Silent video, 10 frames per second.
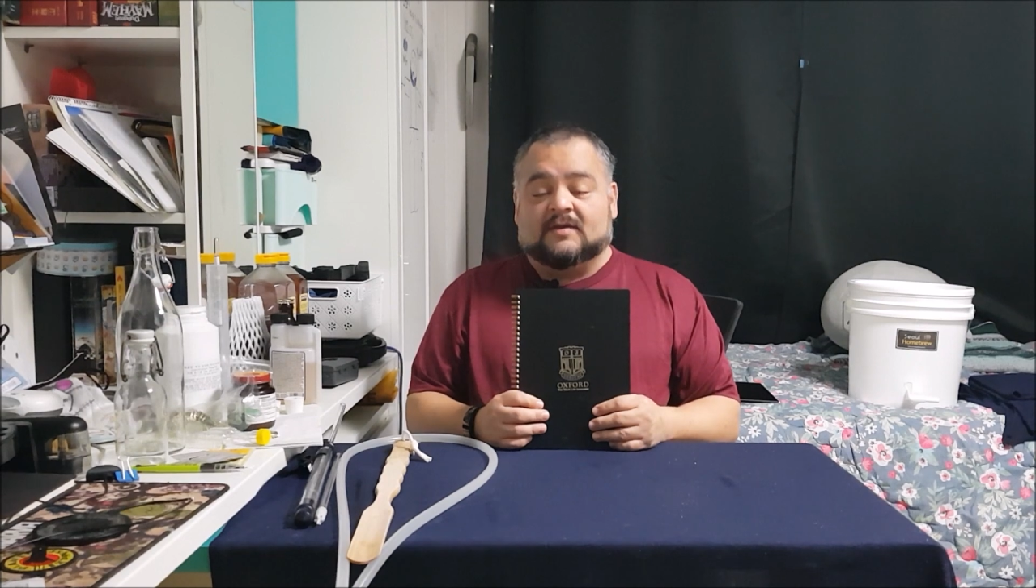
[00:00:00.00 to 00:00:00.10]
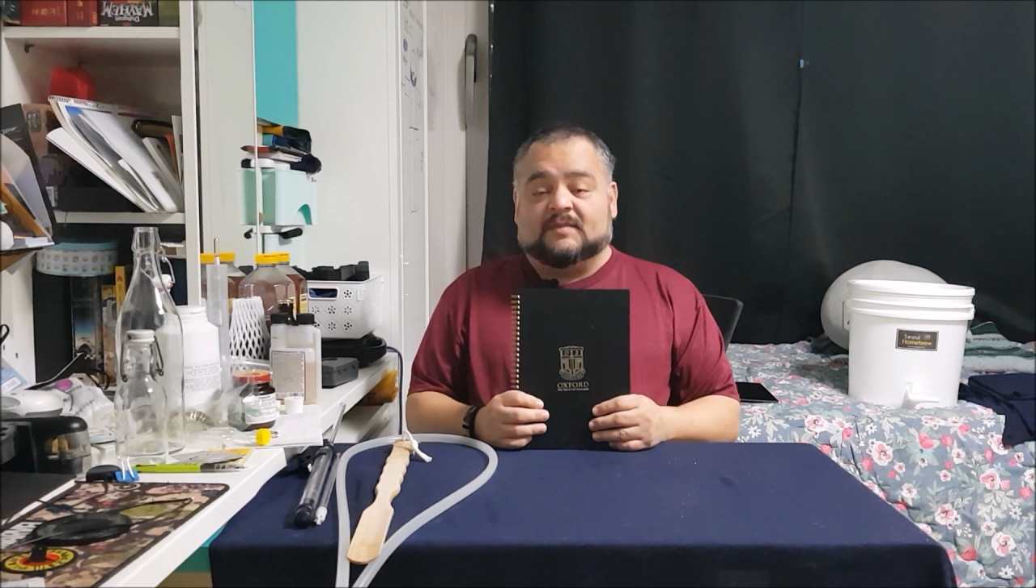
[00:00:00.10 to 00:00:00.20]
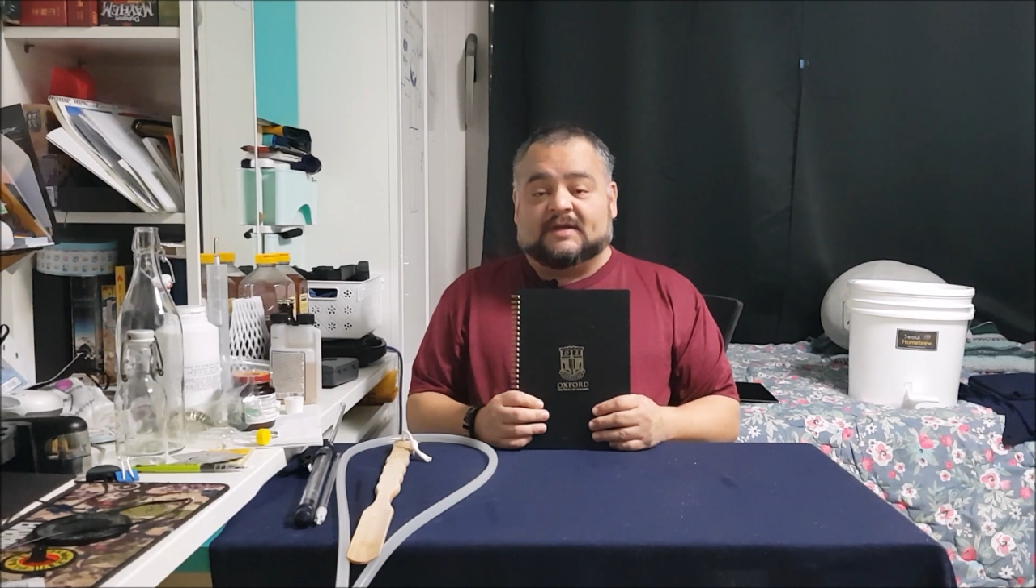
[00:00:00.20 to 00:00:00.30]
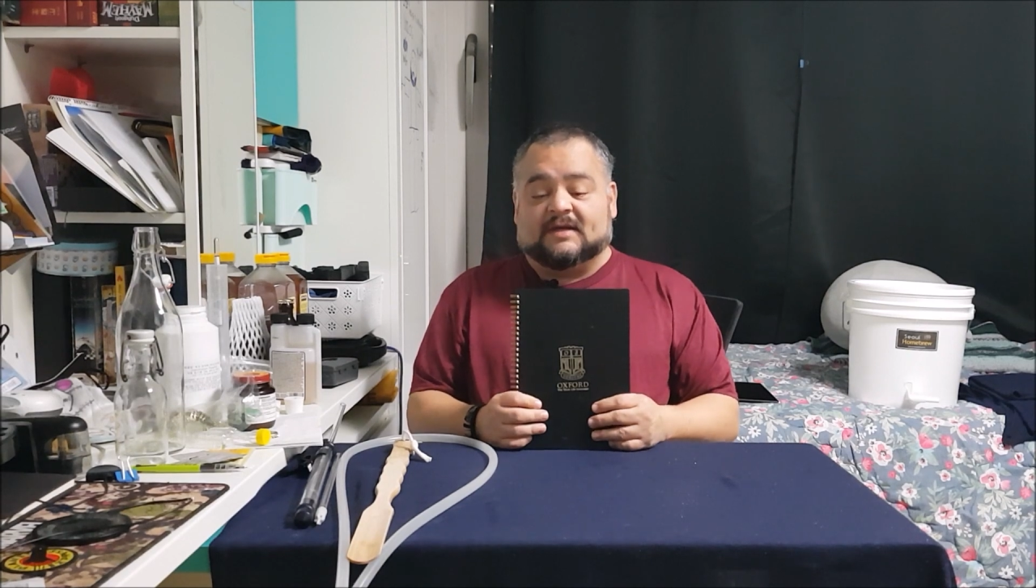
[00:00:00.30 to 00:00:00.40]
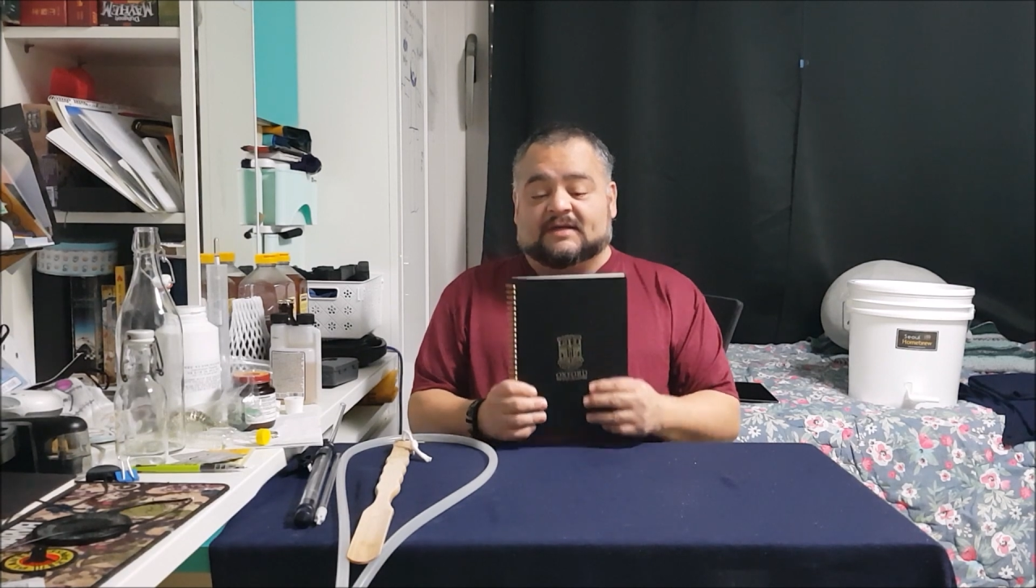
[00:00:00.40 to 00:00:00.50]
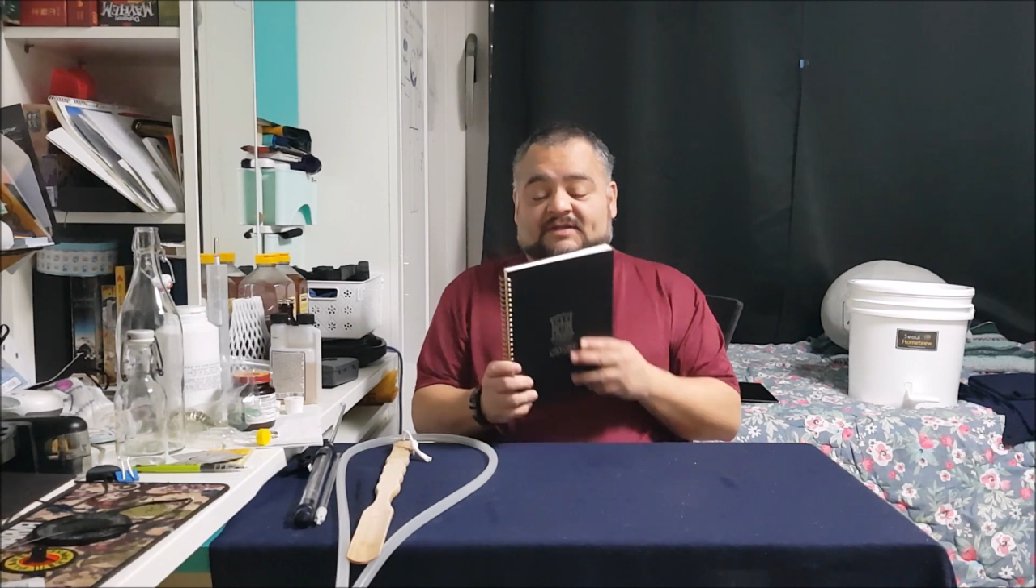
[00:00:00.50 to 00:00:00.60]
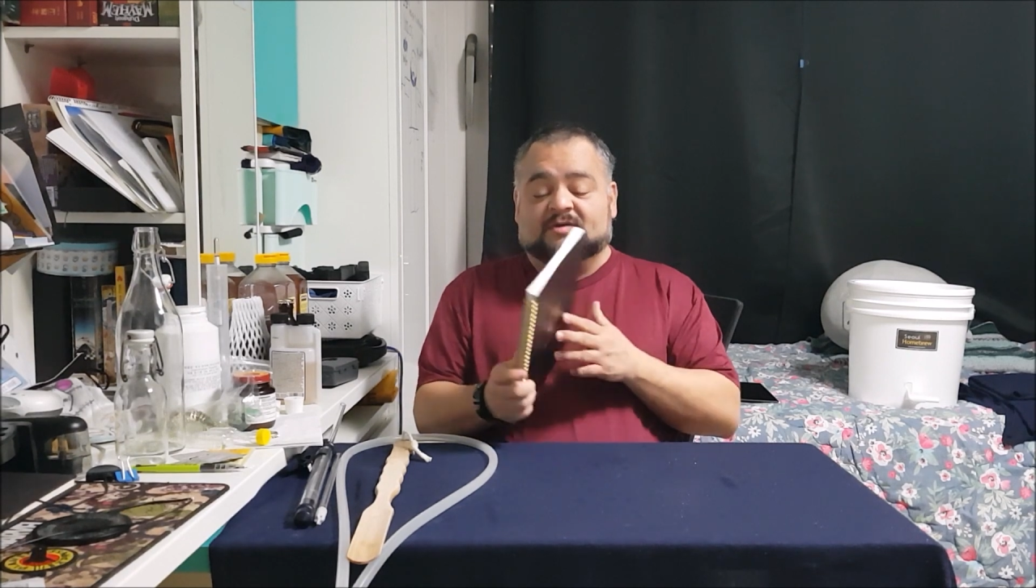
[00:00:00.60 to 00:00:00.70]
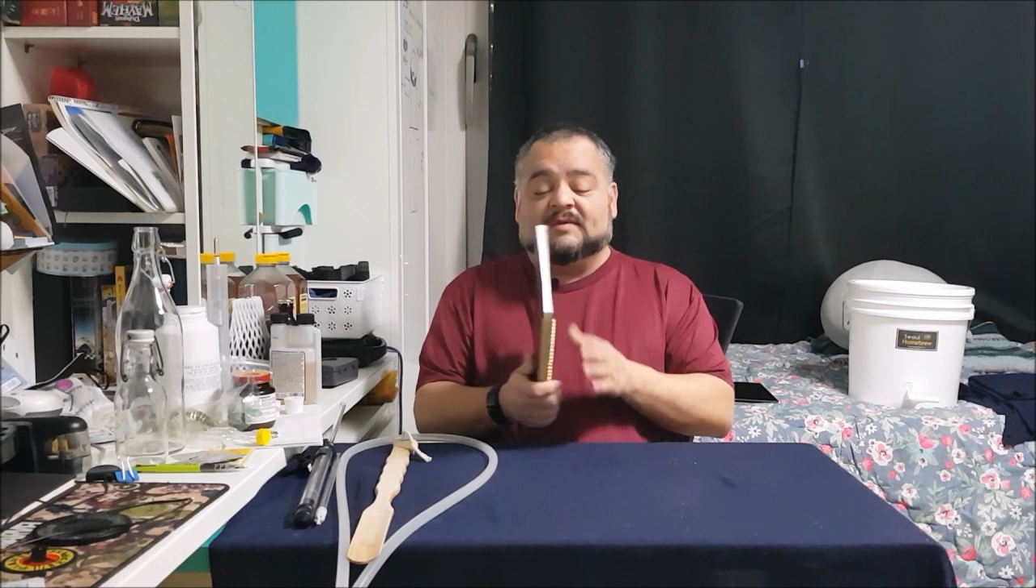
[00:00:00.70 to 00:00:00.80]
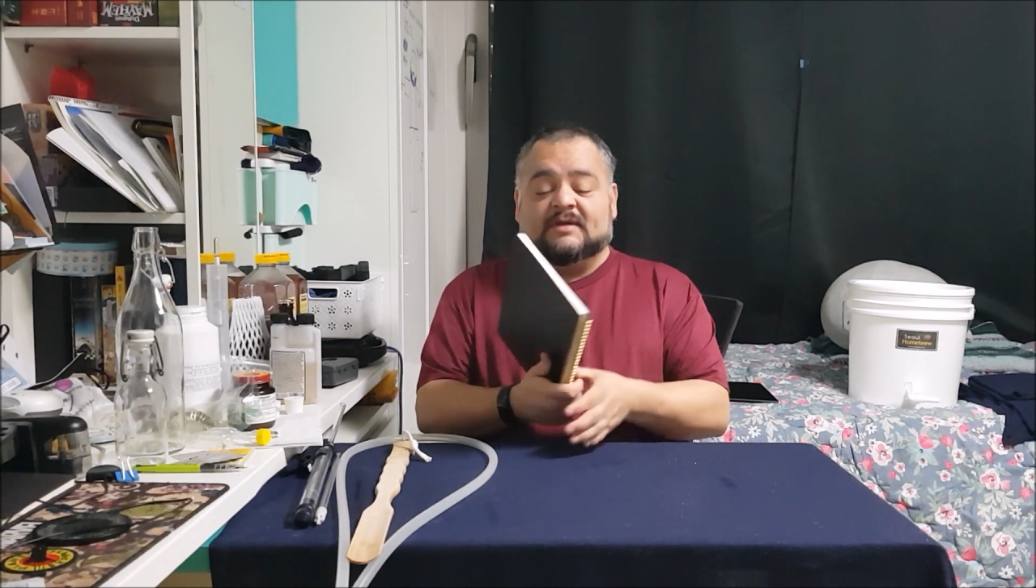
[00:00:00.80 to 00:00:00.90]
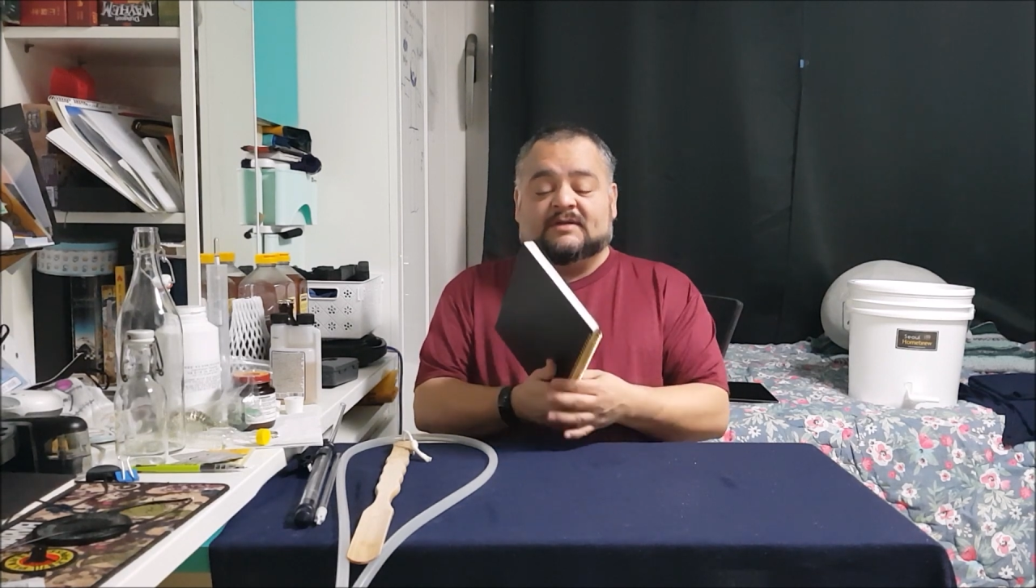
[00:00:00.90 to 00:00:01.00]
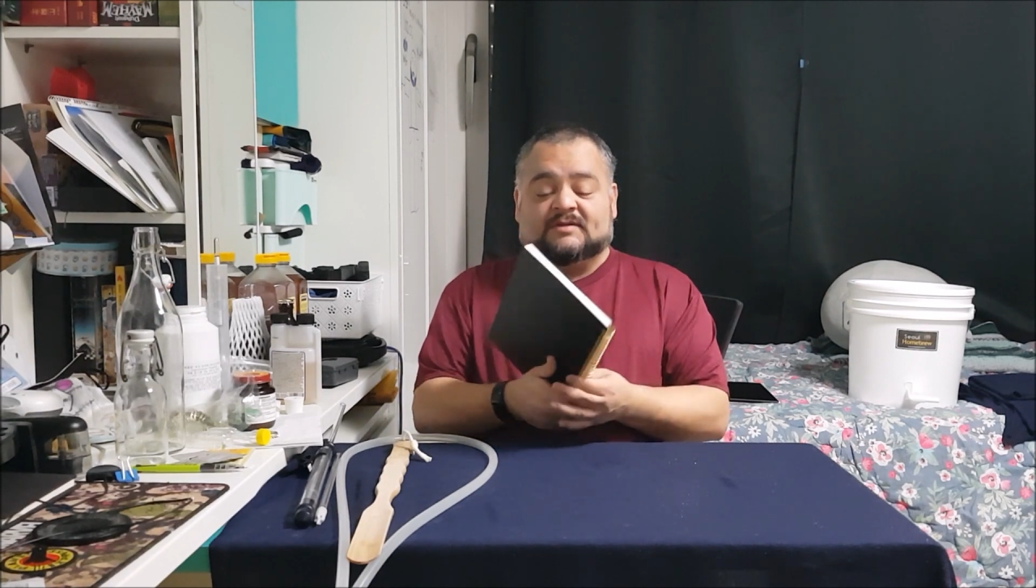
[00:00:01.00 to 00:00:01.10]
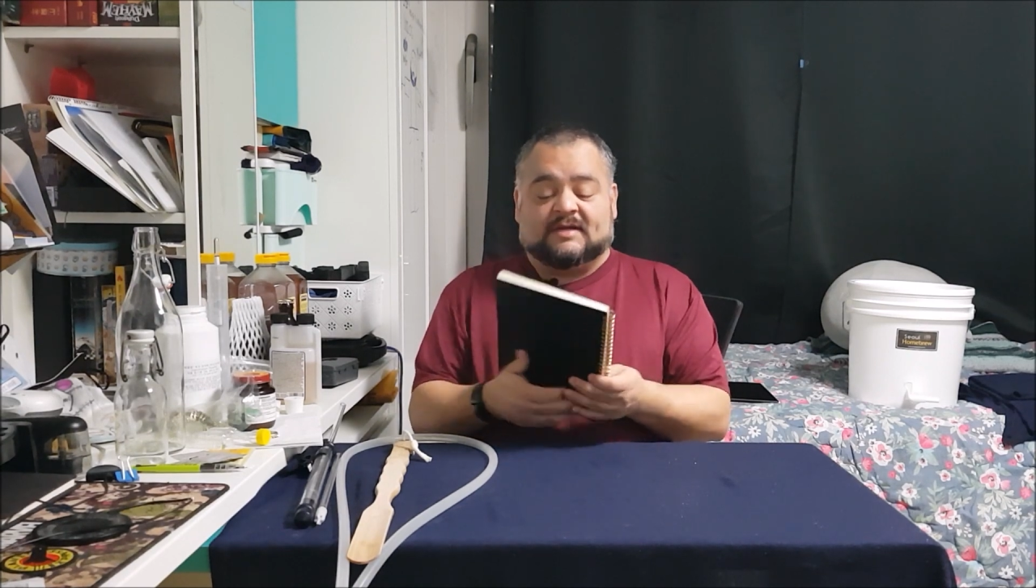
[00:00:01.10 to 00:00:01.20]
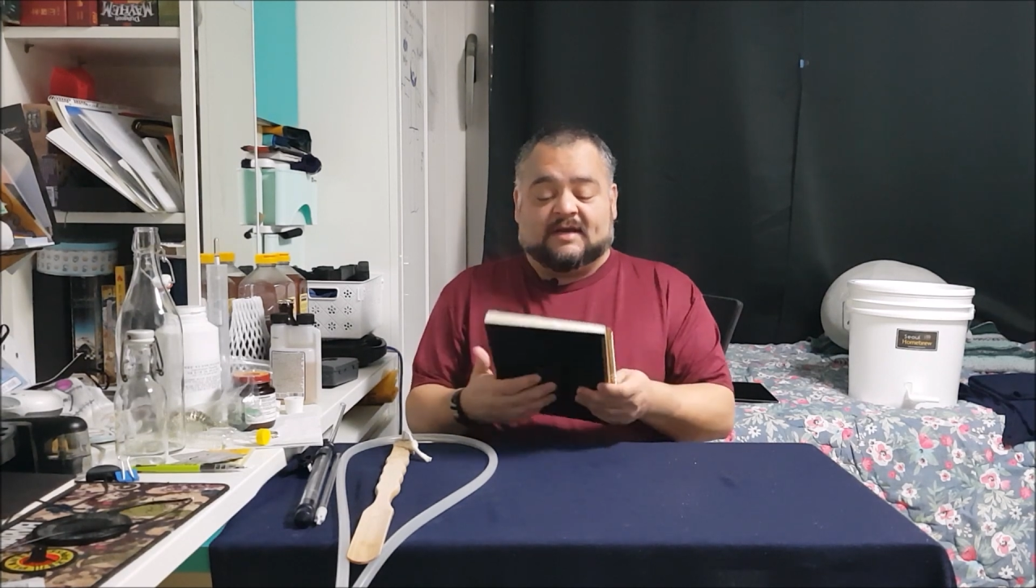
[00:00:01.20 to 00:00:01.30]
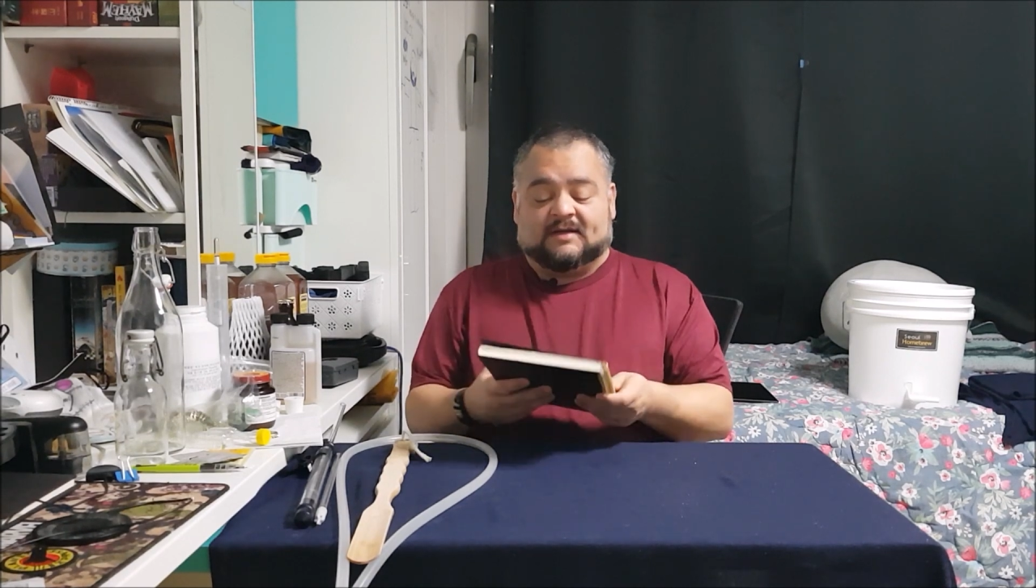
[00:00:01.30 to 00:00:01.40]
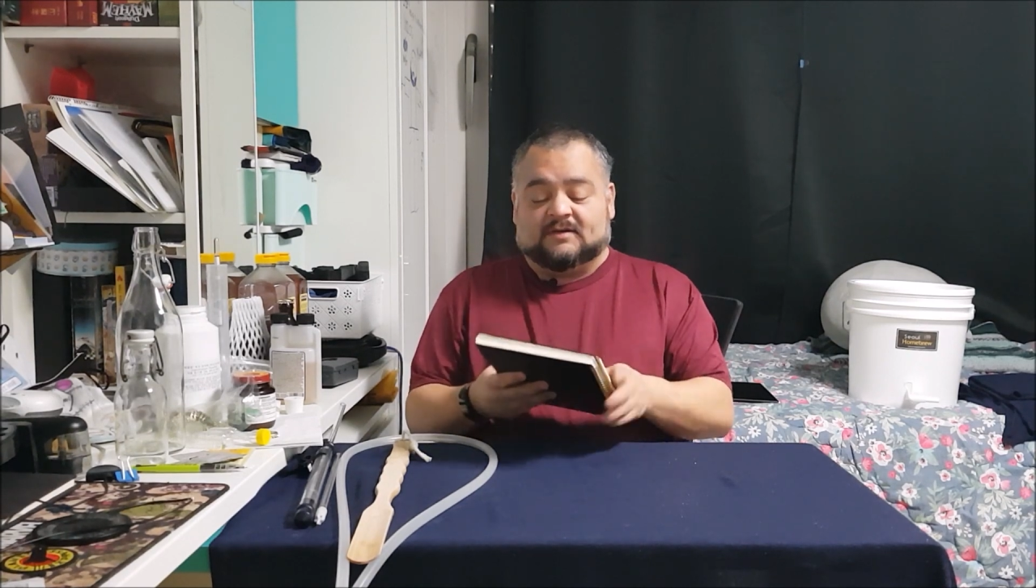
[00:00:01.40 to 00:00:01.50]
because you need to
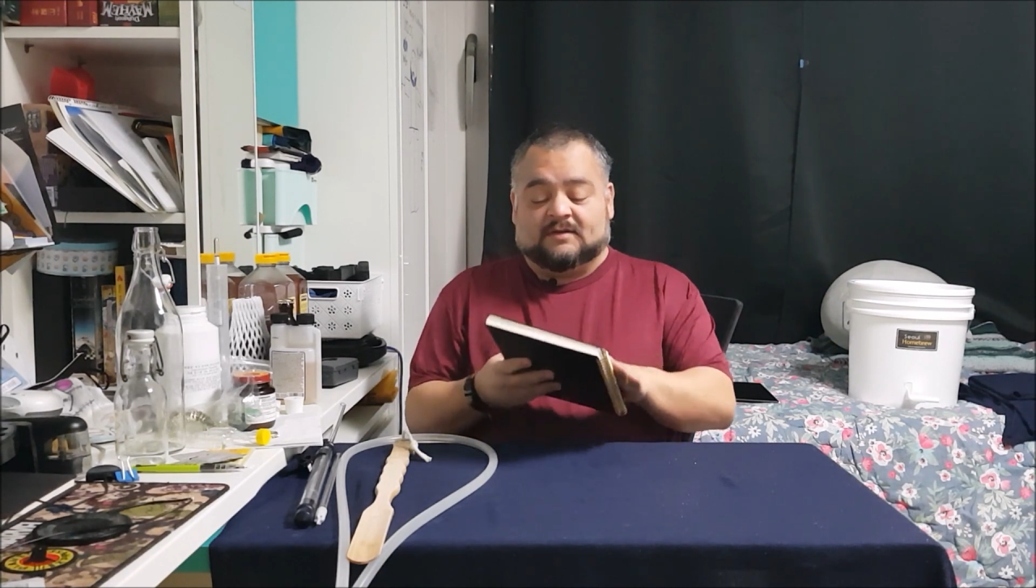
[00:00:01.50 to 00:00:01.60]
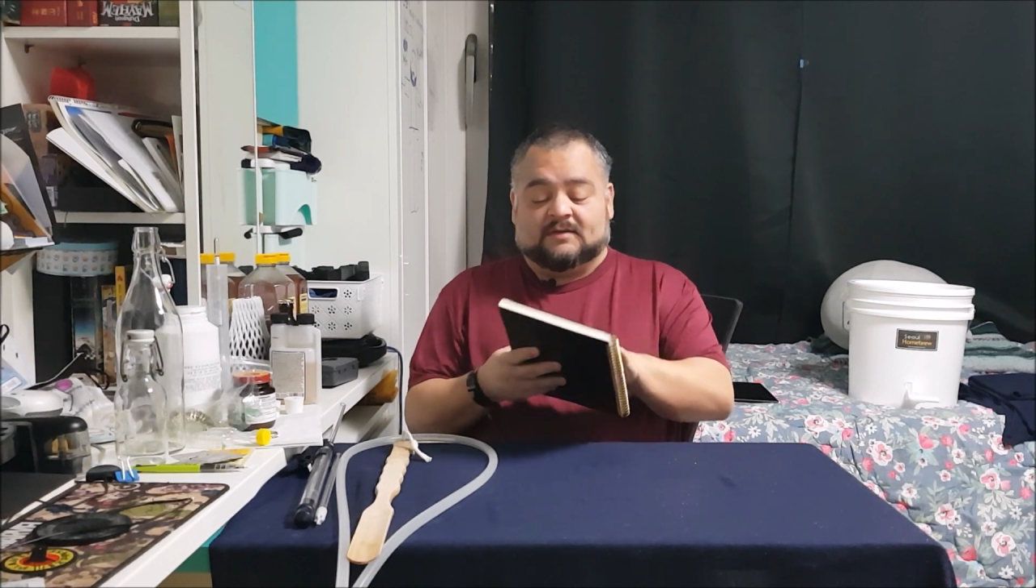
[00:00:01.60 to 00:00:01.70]
take